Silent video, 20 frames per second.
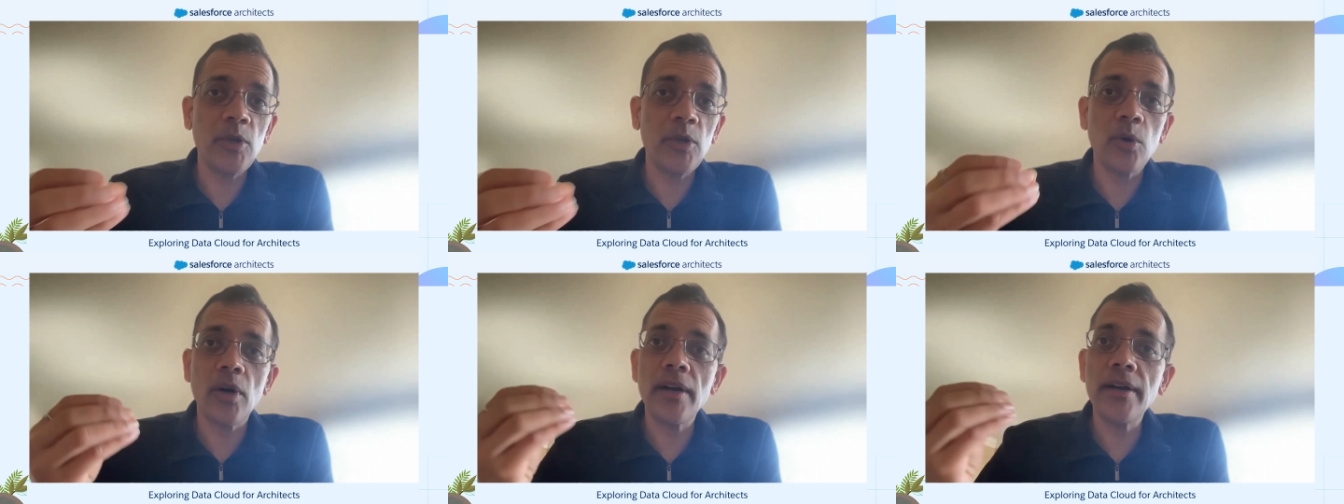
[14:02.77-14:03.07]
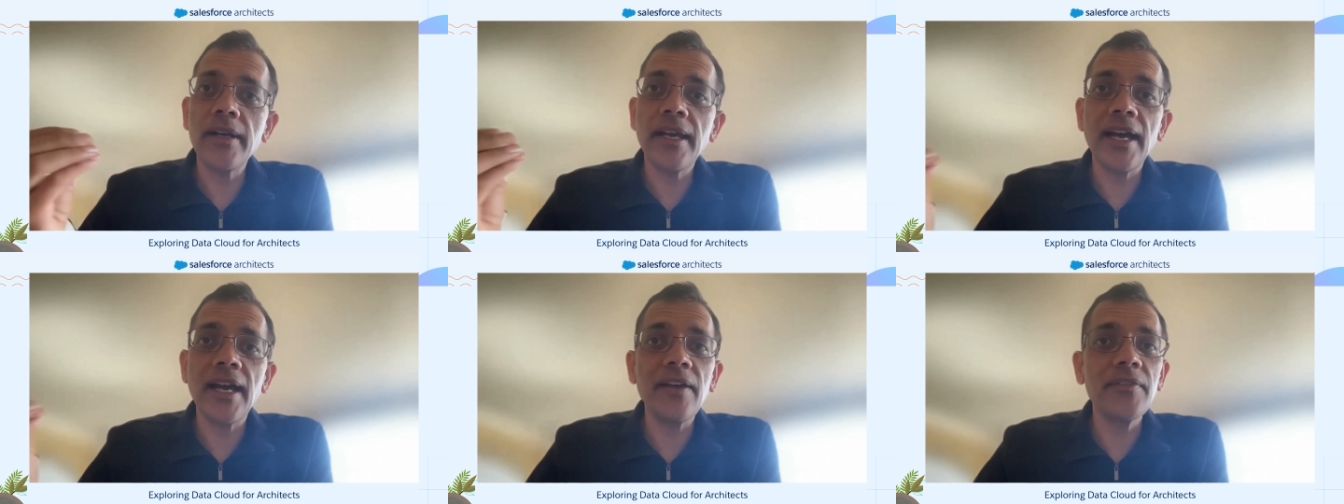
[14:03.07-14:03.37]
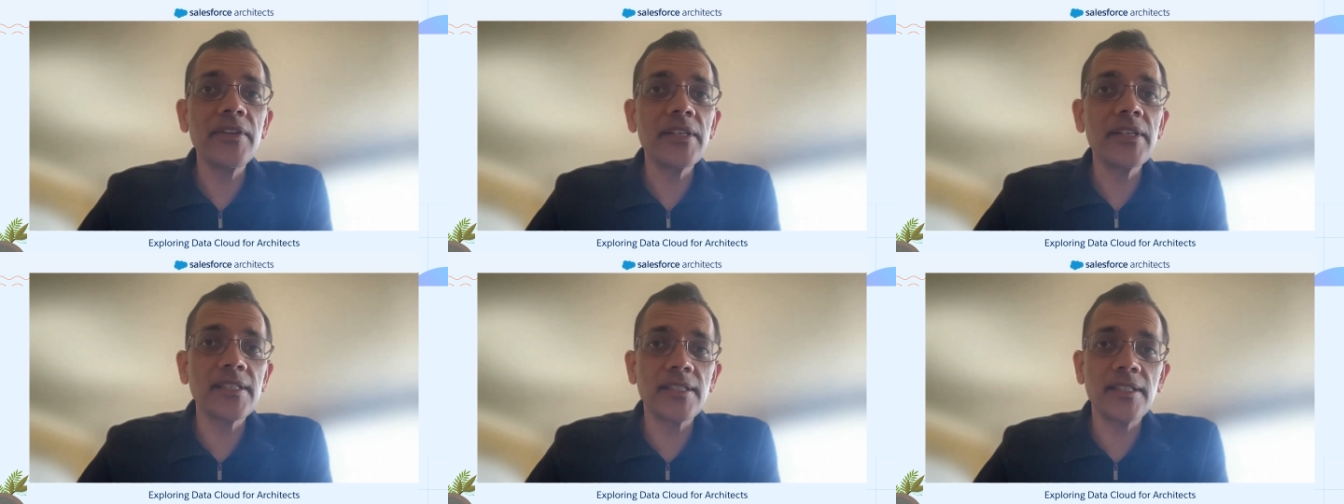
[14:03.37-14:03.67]
you already have
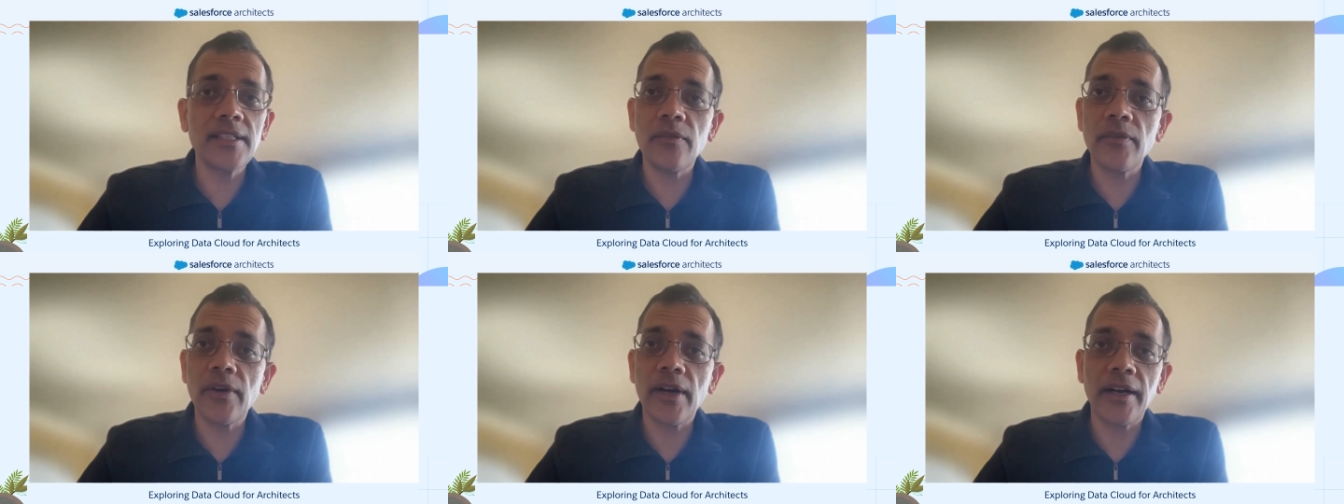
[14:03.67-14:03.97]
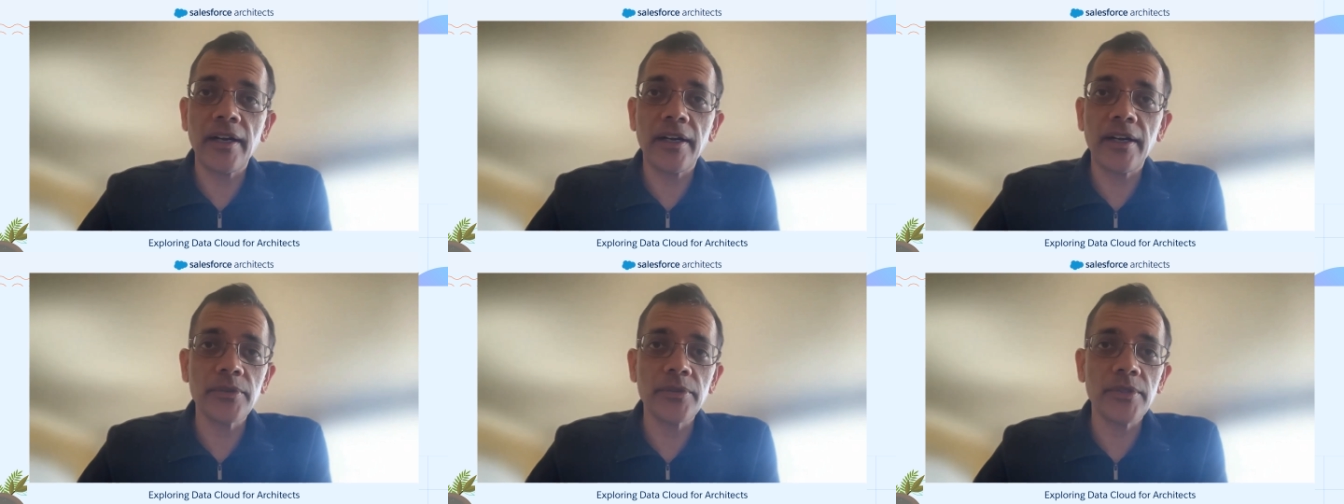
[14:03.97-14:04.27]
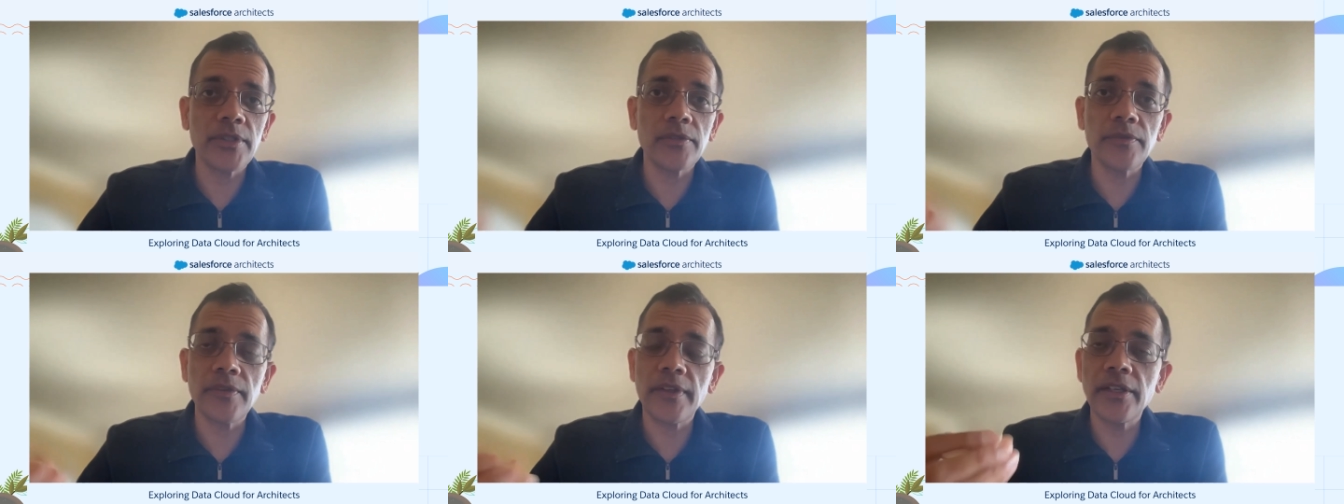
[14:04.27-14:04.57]
existing
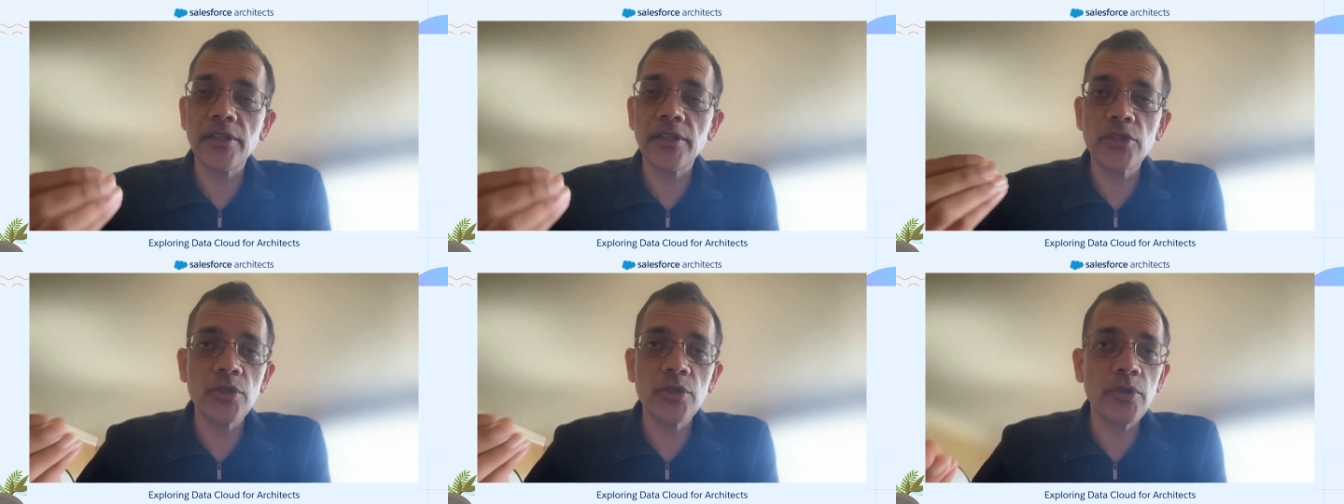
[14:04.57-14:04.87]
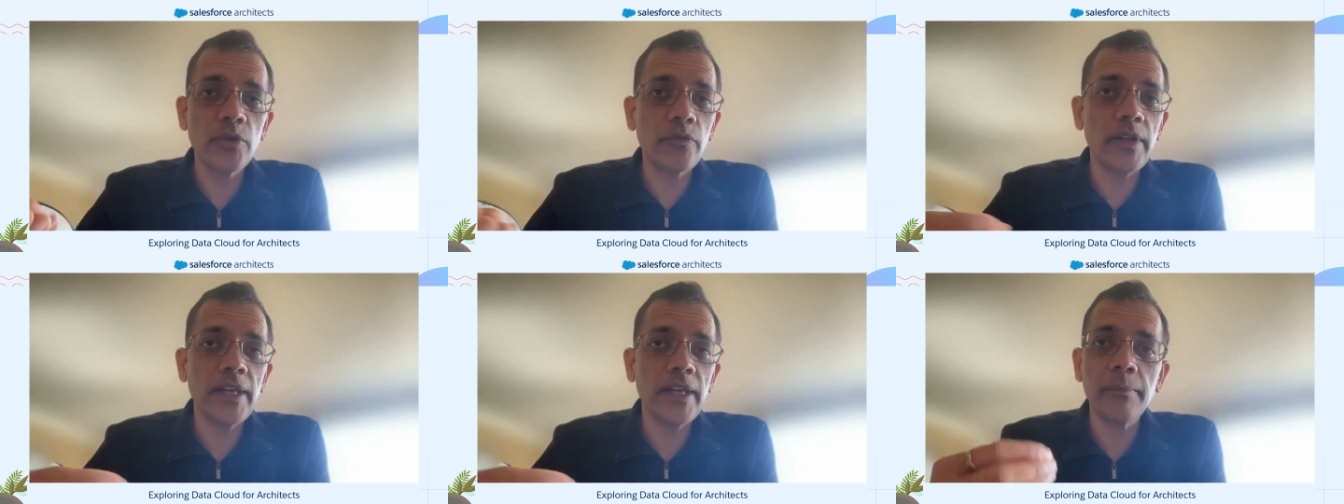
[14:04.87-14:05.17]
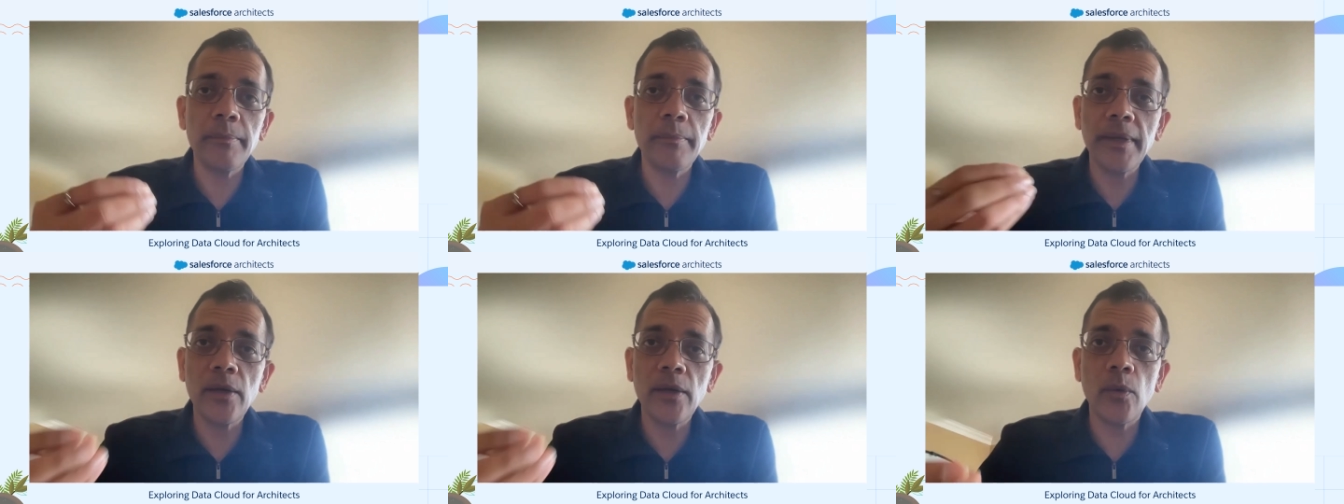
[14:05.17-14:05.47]
warehouses, whether it's
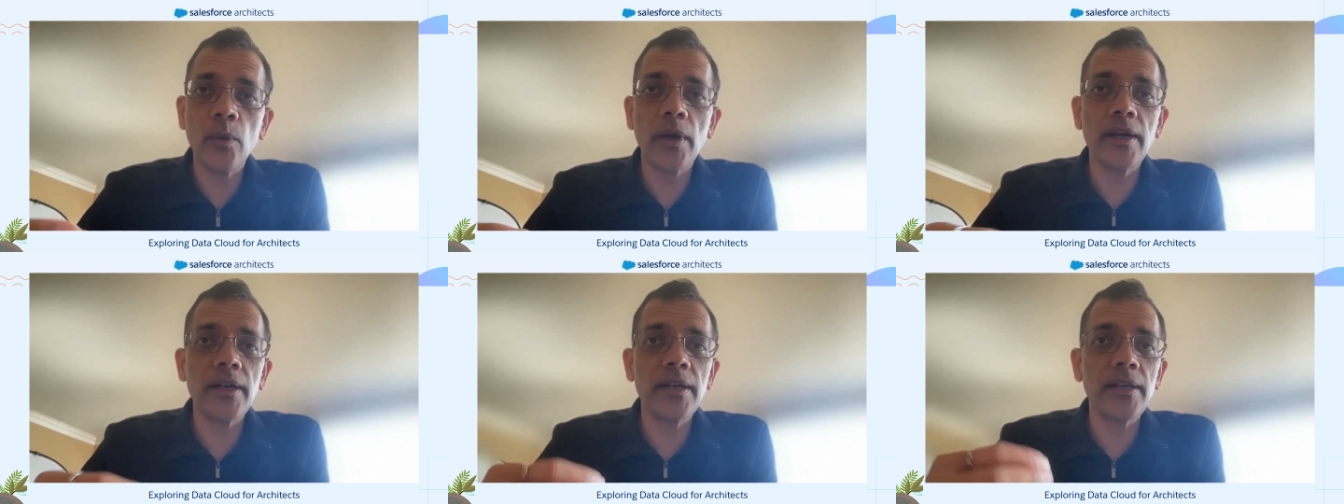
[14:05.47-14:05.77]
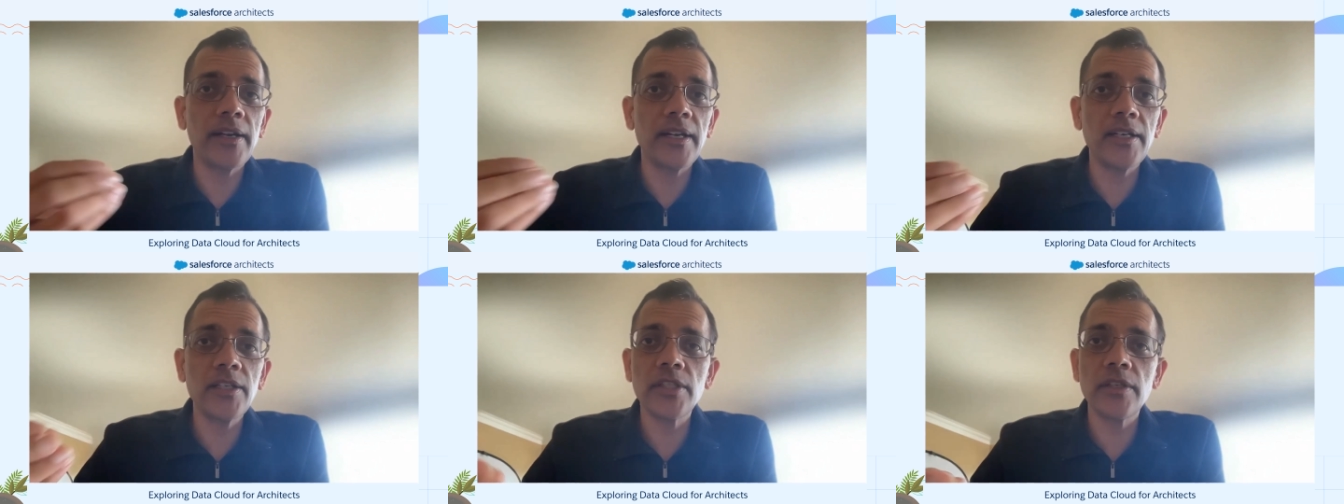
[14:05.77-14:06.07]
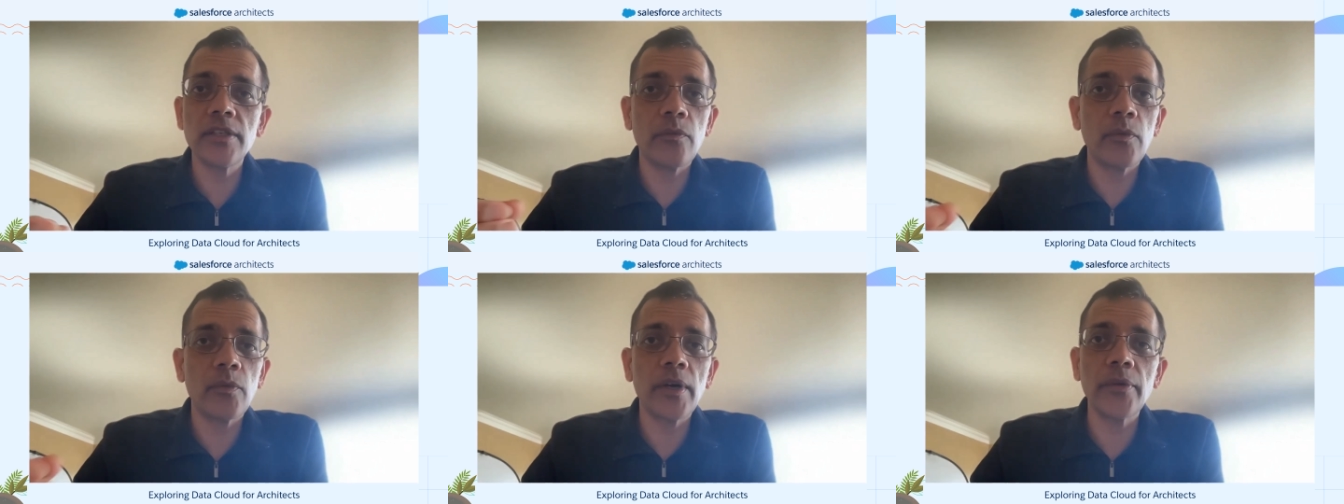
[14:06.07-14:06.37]
Snowflake, BigQuery,
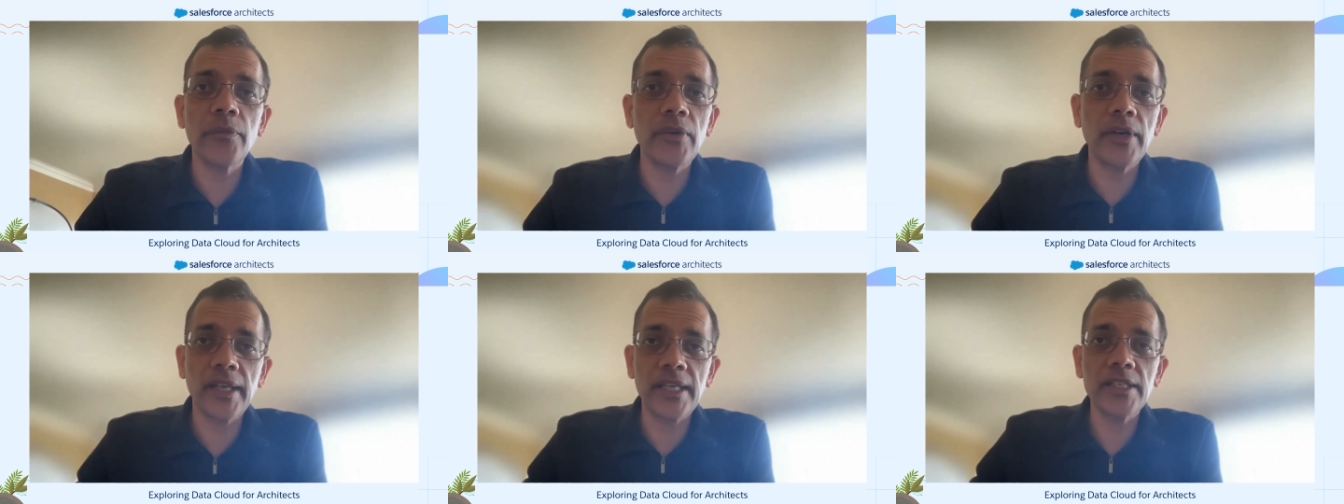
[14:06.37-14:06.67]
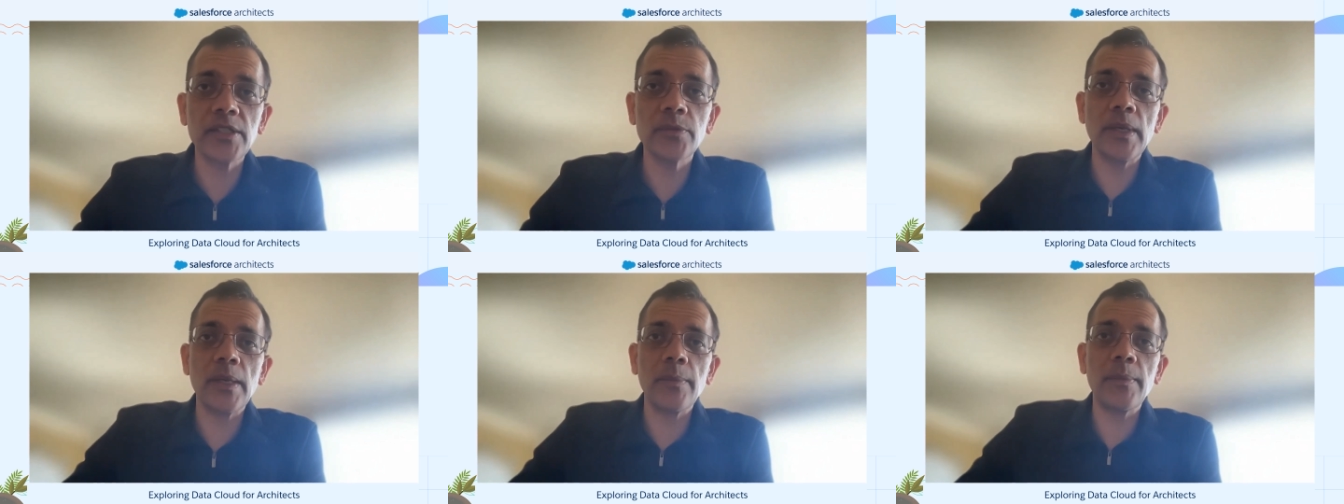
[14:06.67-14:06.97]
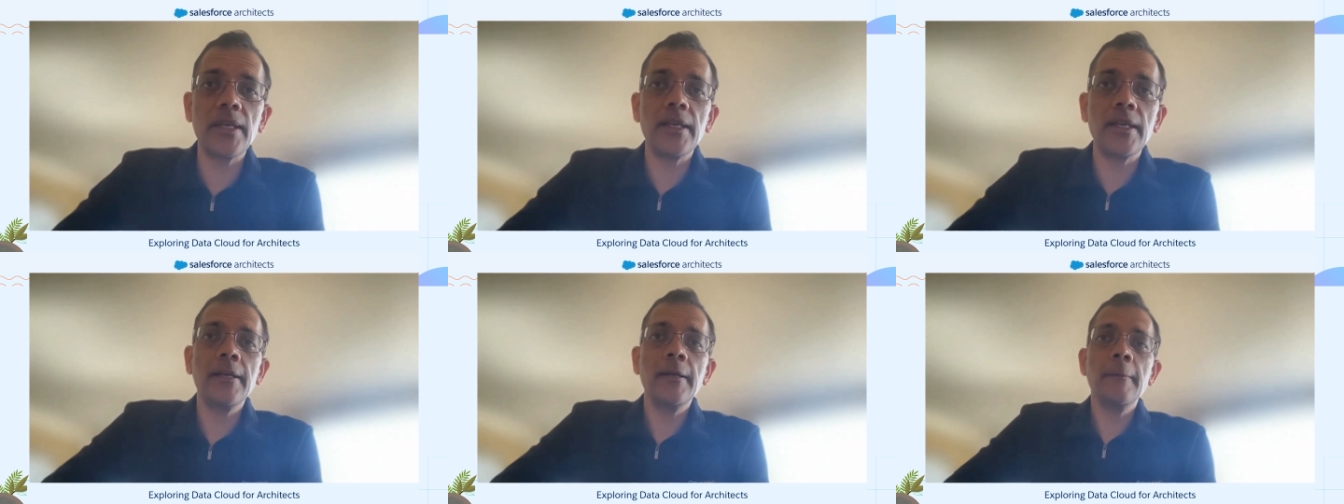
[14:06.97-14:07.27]
Redshift, whatever case may
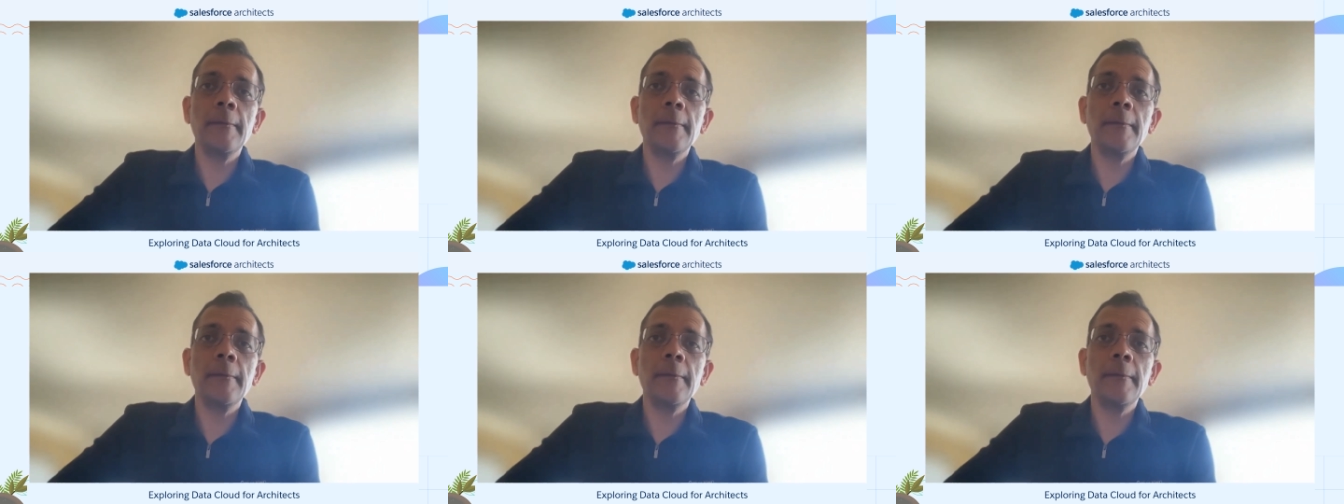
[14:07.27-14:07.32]
be.